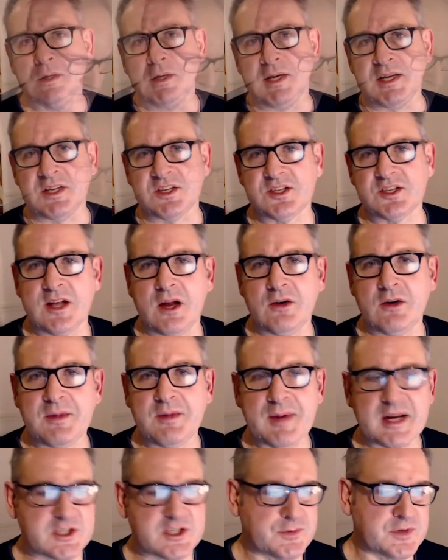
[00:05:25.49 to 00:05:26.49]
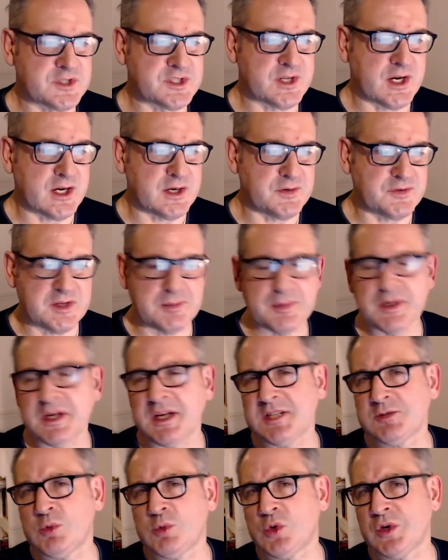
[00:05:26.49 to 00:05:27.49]
He slowly makes for safety, but
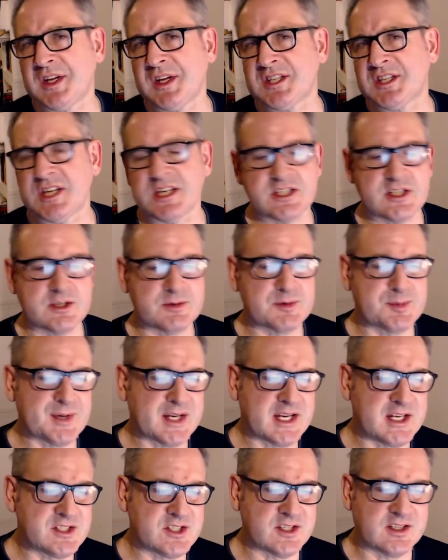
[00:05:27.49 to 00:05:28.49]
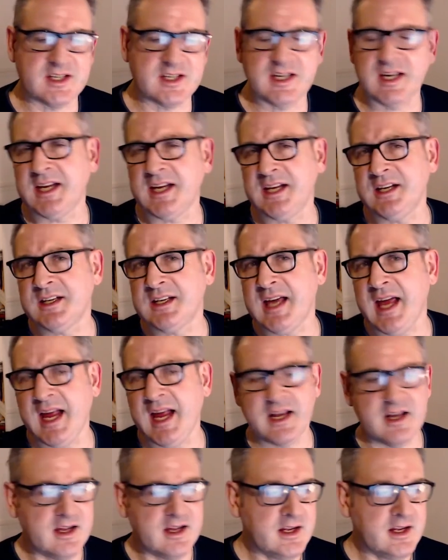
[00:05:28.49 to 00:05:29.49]
his warning systems begin to kick in
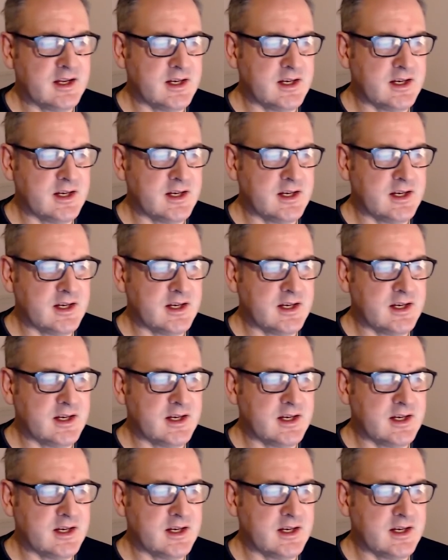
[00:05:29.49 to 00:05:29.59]
again,